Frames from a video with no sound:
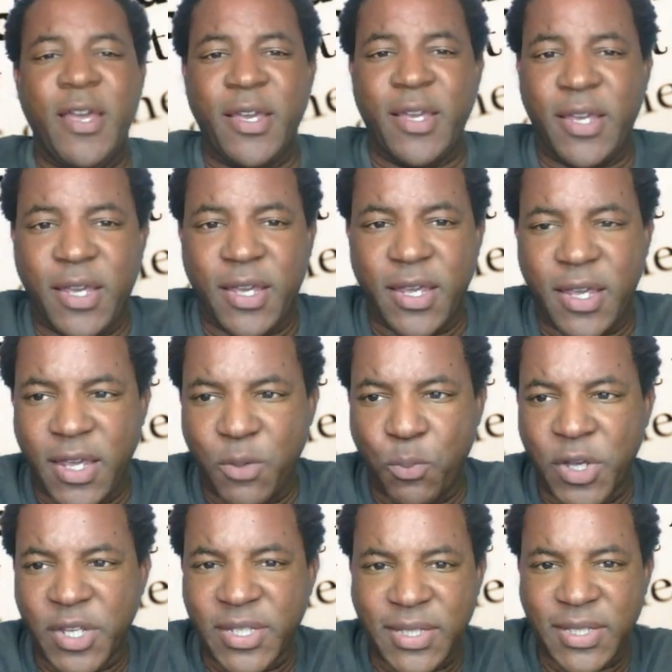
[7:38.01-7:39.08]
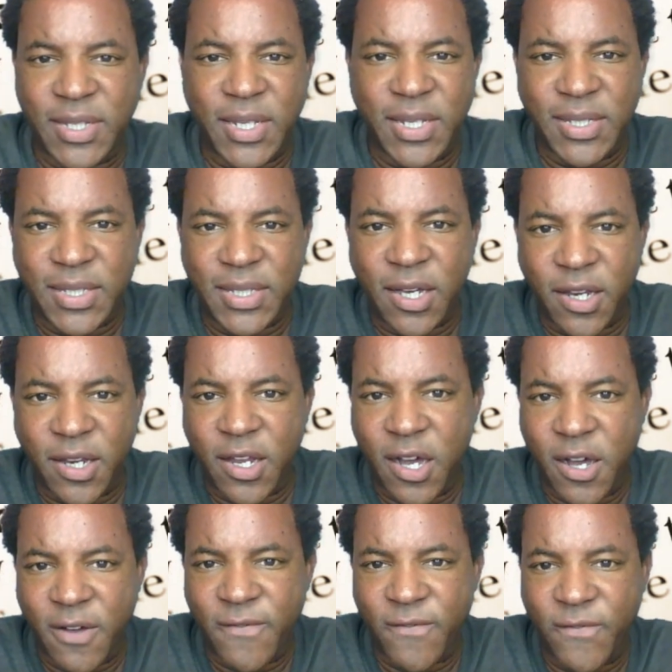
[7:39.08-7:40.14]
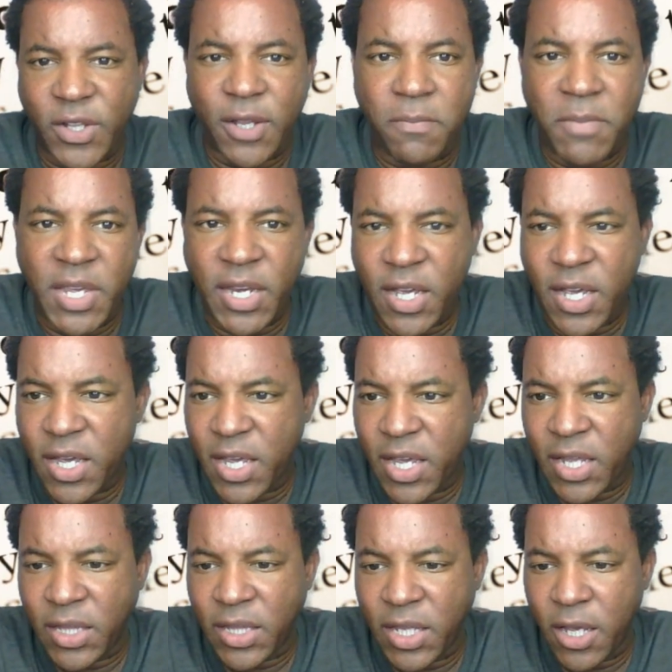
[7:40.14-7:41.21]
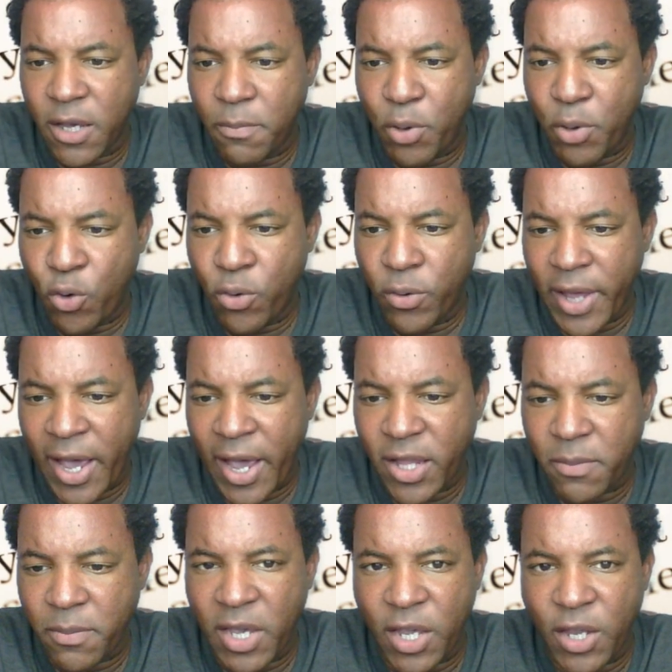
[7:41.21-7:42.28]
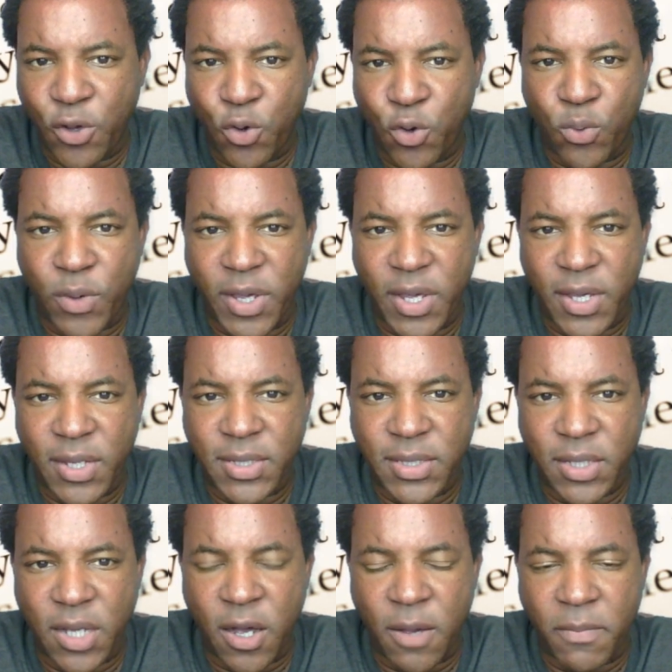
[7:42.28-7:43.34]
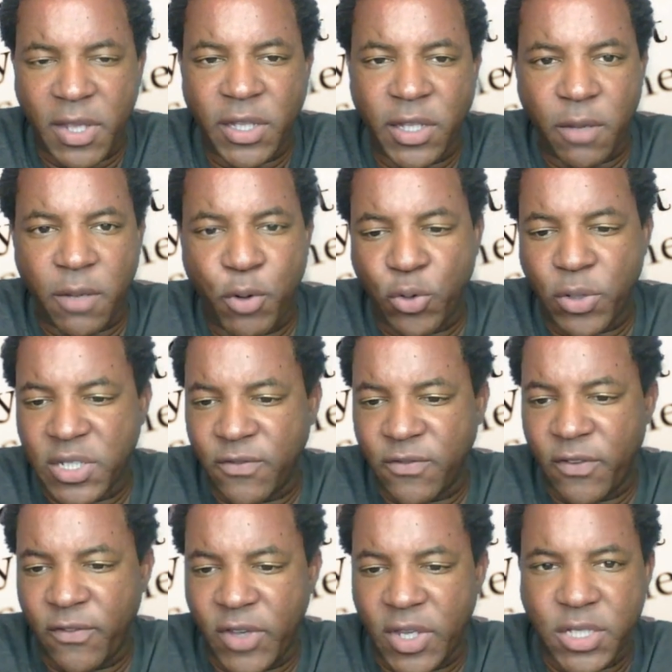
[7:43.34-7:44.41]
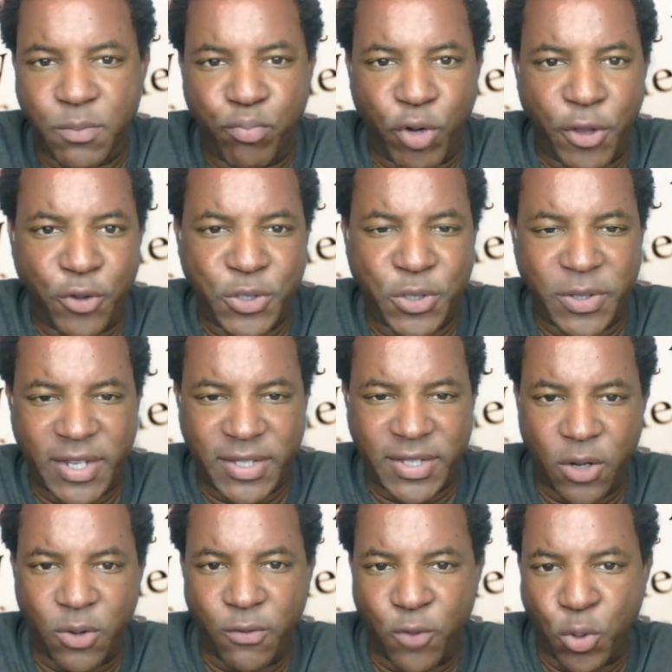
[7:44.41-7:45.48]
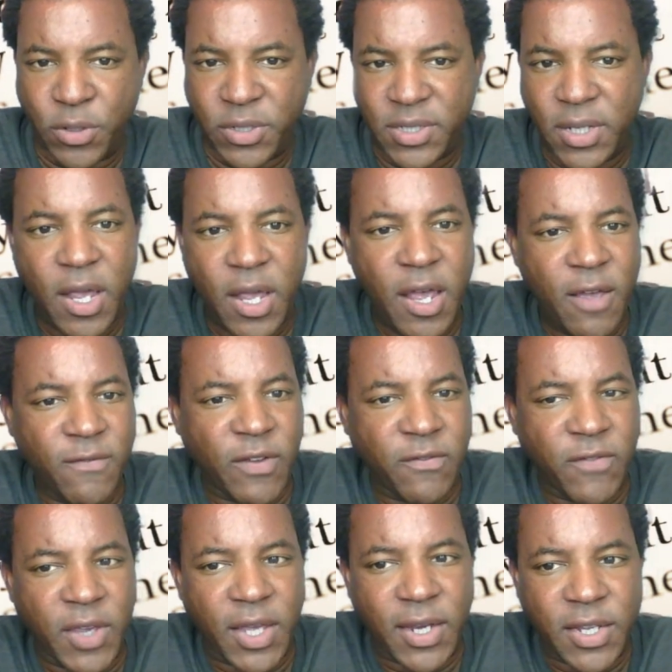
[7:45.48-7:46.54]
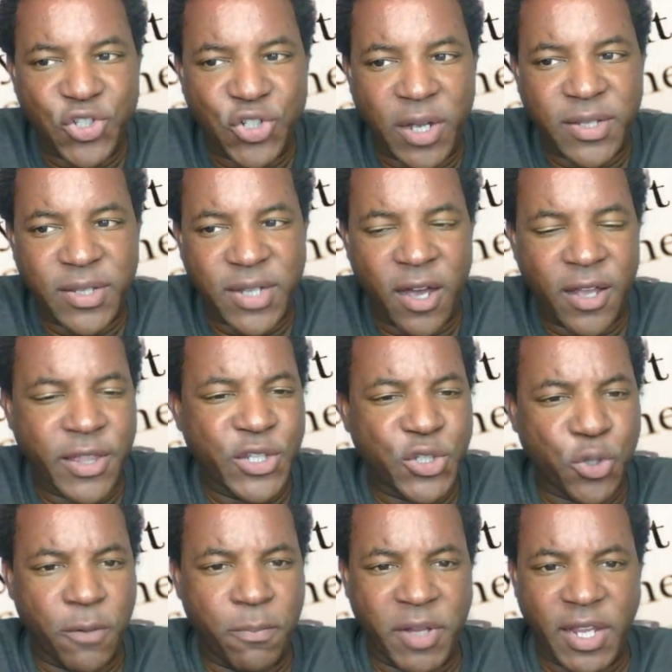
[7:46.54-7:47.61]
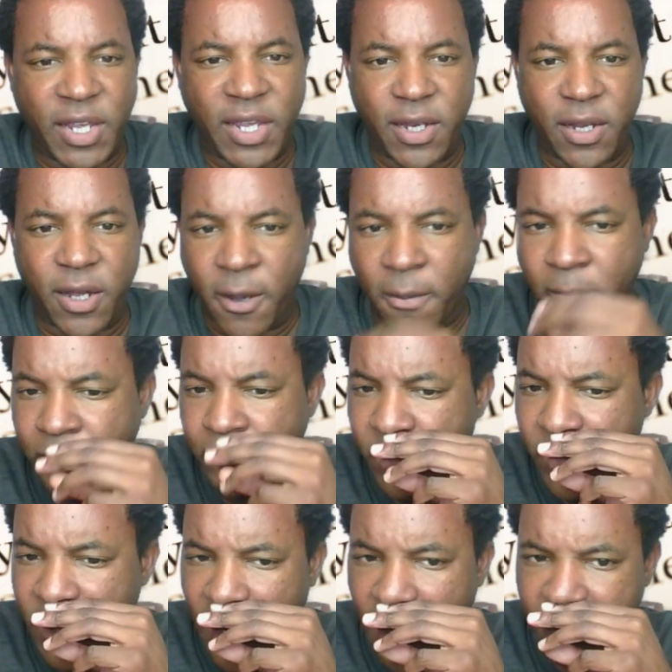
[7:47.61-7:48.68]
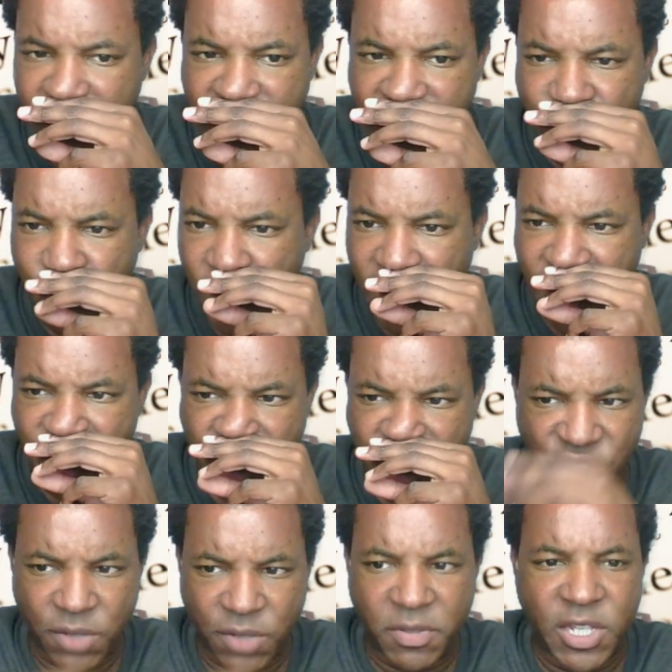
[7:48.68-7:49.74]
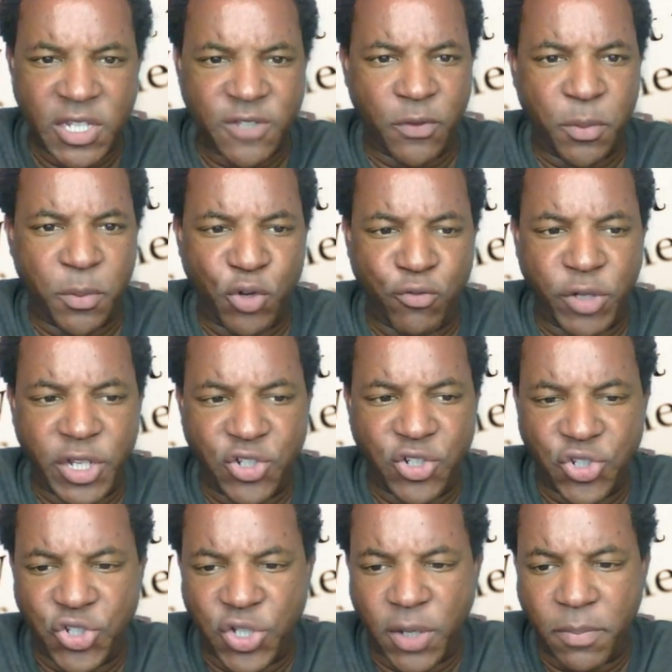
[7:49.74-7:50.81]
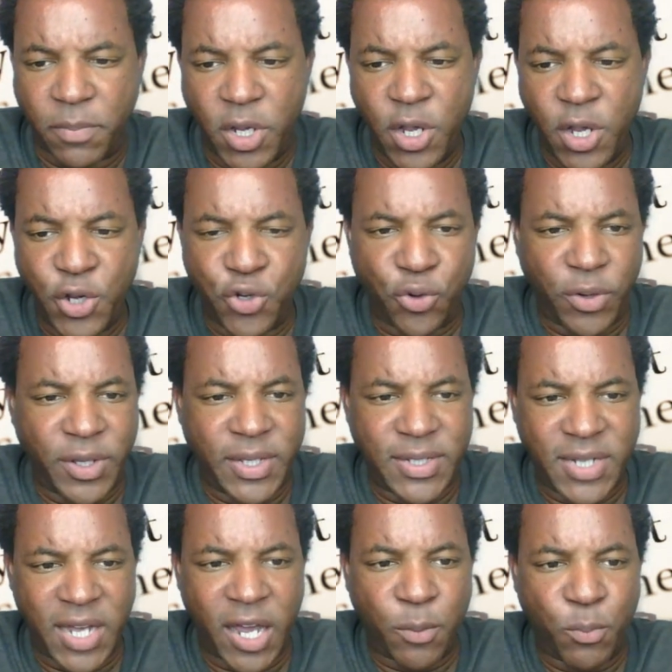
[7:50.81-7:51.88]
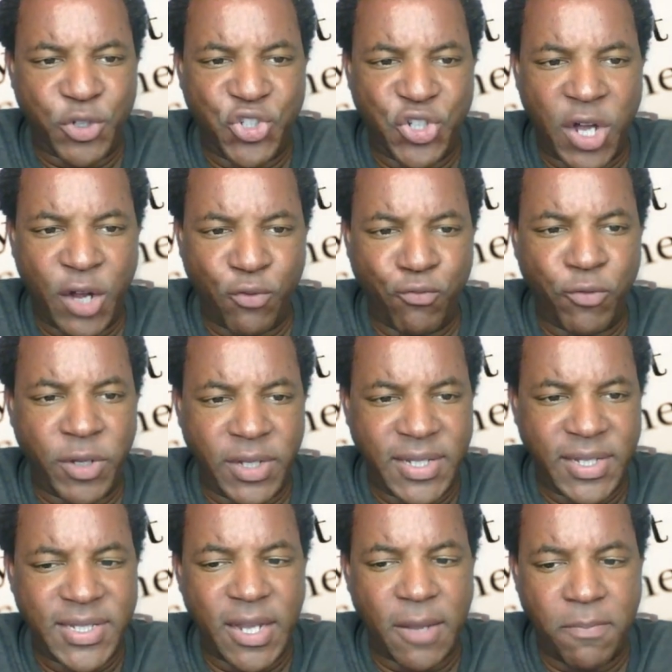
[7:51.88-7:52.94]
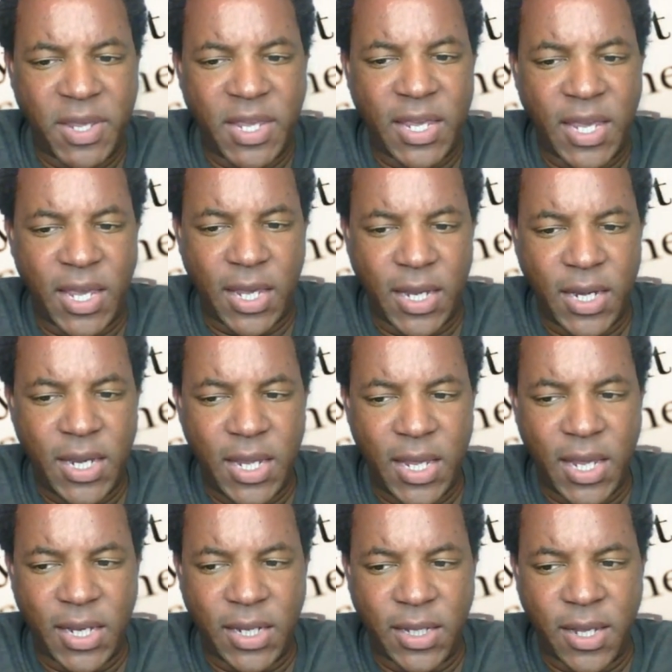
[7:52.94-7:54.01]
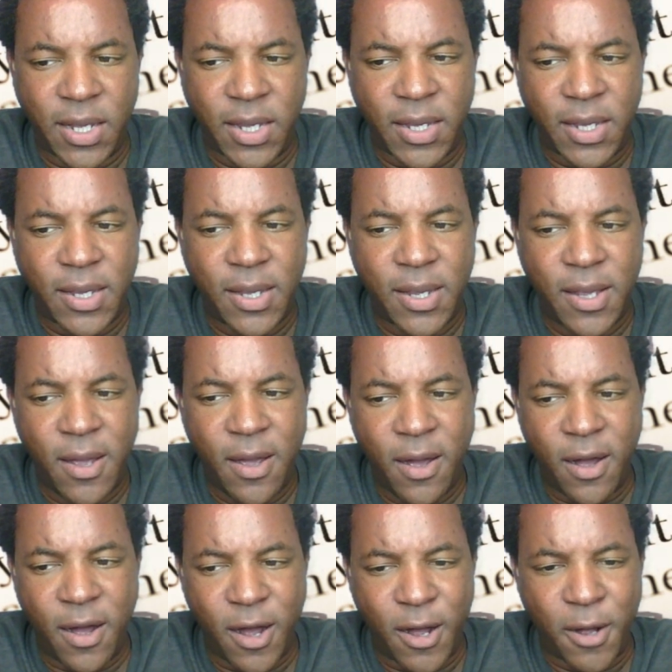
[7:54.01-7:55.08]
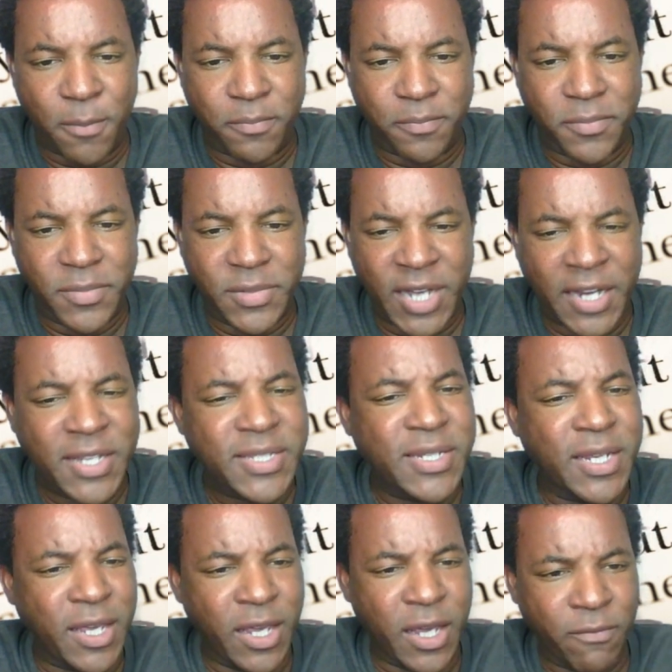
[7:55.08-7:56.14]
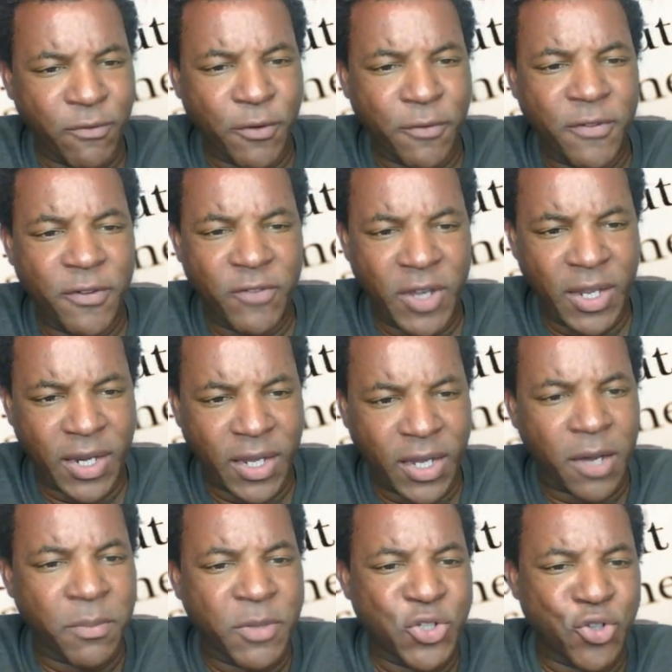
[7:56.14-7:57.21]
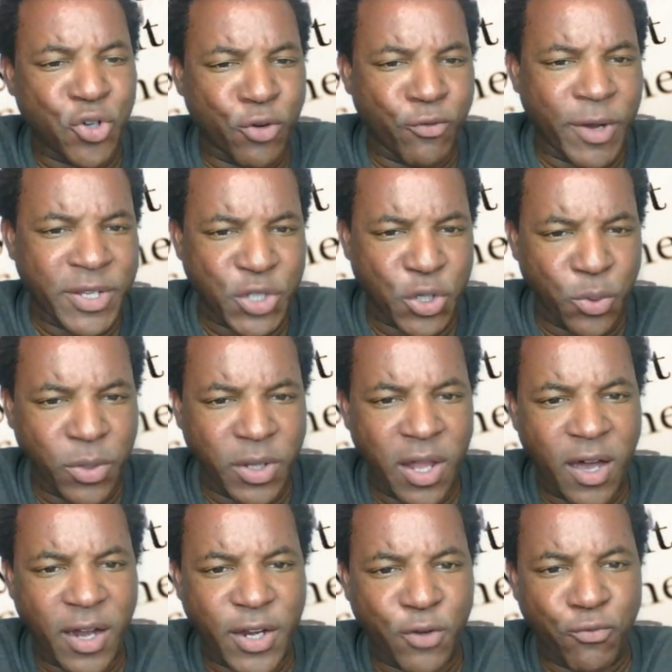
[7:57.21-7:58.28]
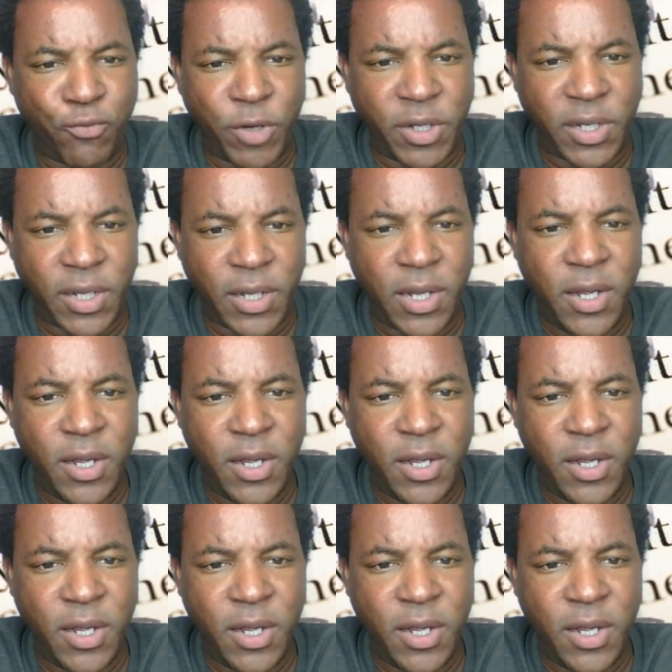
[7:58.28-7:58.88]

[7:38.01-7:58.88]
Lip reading: He was the son of Philomena and Leopold Alamain, who is, and Leopold is Vivian's brother. So that's how, of course, Vivian is John's aunt. And they sort of played up this relationship and this familiar relationship during this time, with John really stepping in and like kind of sticking up for Vivian and coming to her rescue a lot and really